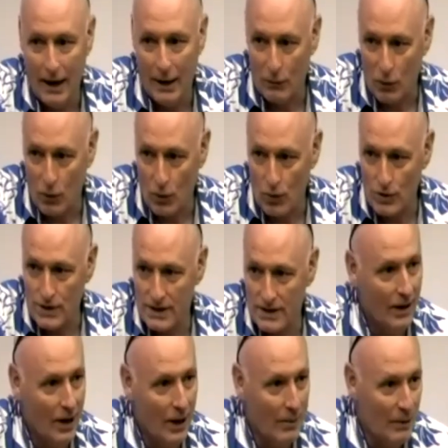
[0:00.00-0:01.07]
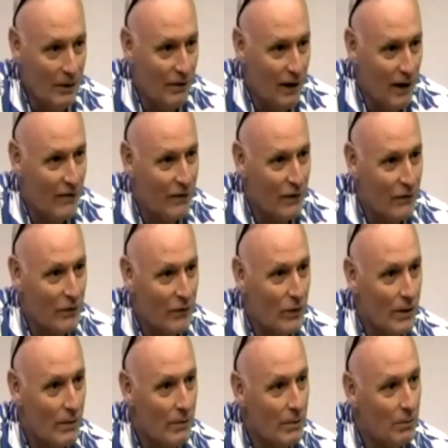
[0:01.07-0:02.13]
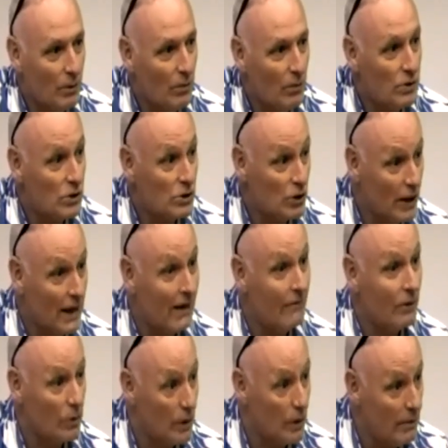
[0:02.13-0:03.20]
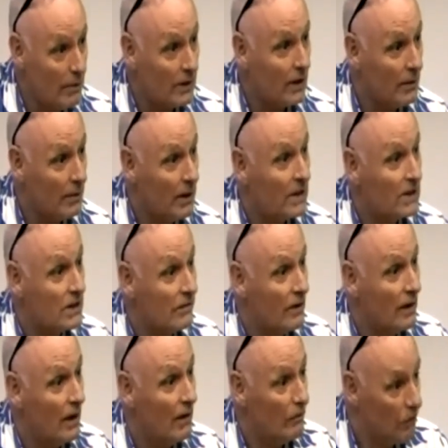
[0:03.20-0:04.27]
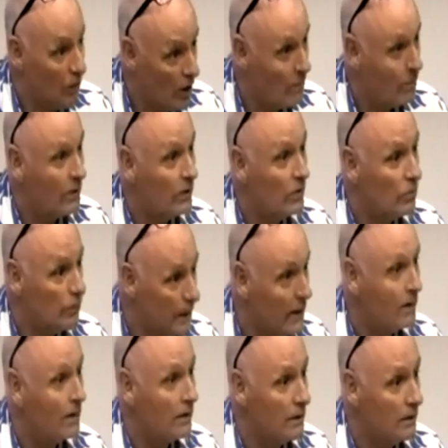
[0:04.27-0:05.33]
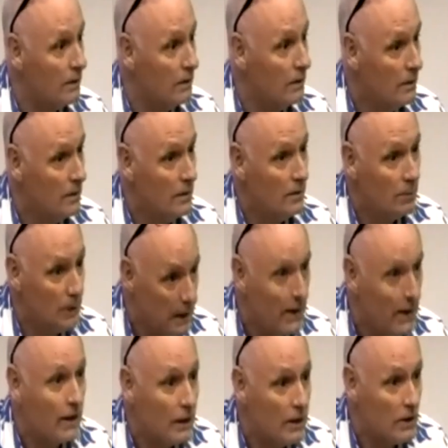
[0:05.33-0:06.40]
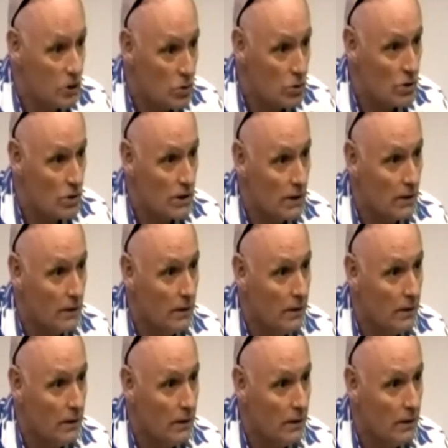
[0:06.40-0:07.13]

And of course, I'm in favor of agreement, but we should try and have agreement on the basis of a vibrant, real political discussion